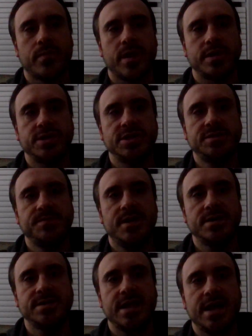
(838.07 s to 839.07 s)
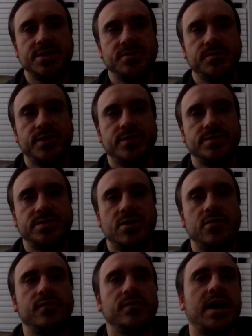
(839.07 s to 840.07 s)
Tishpak's attributes
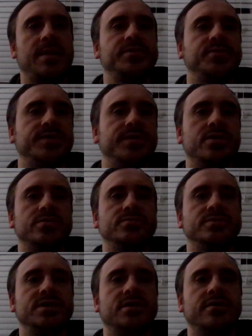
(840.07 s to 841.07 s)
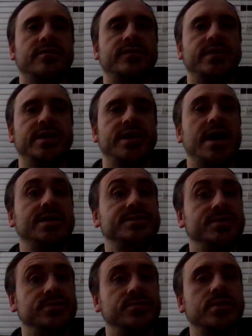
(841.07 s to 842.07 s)
overlapped with those of
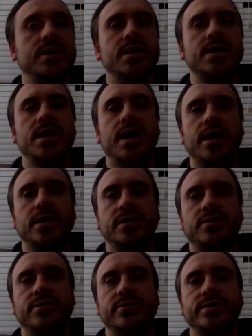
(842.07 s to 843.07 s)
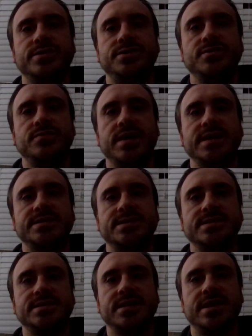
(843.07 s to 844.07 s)
Nanazu and included two
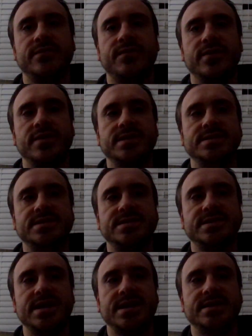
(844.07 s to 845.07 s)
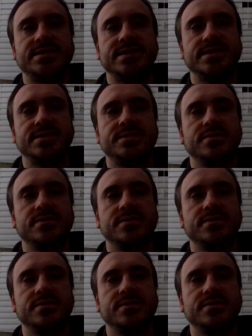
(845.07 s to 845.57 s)
maces and various snakes and